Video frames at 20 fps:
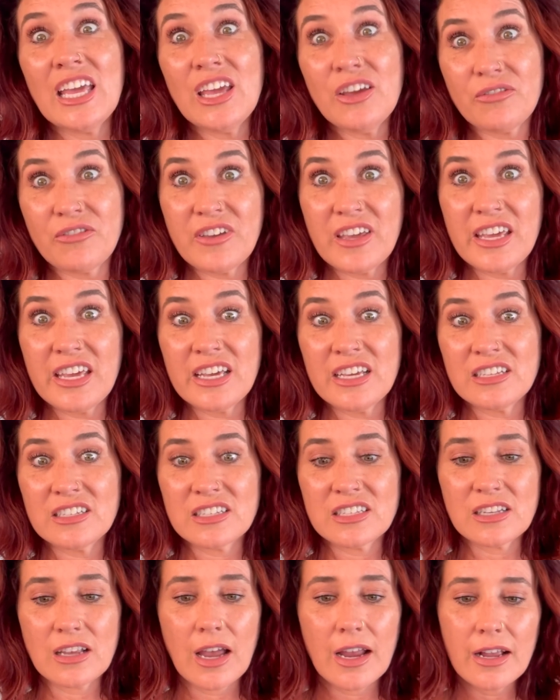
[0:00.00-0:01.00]
If he
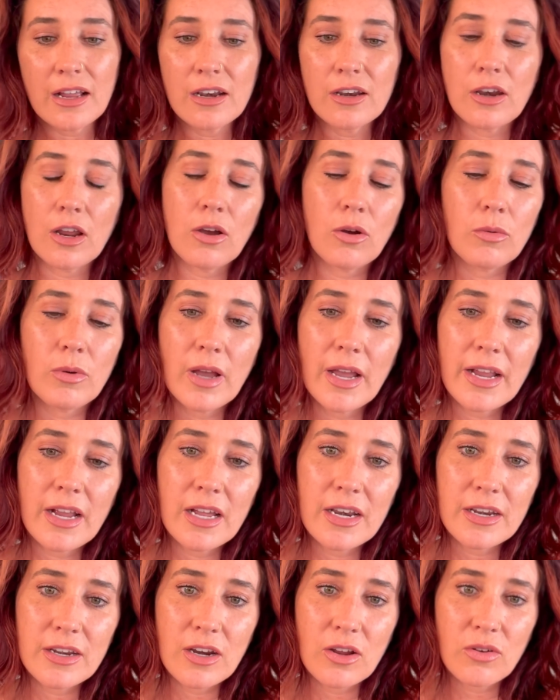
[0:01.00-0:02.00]
is, I gotta know, I
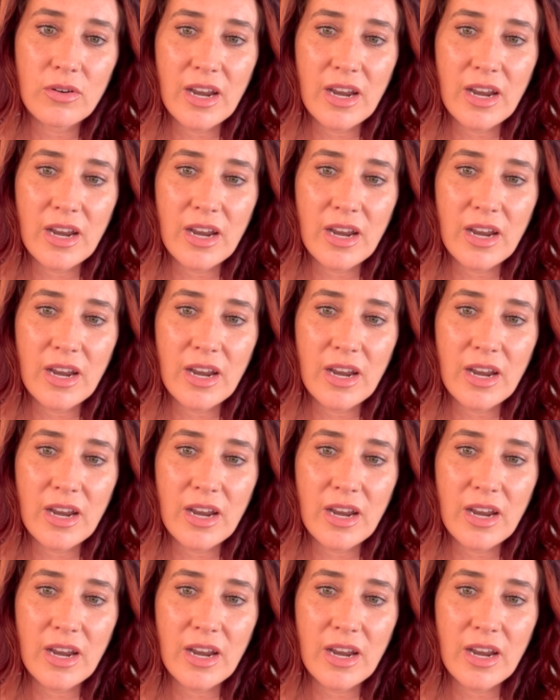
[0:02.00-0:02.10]
gotta know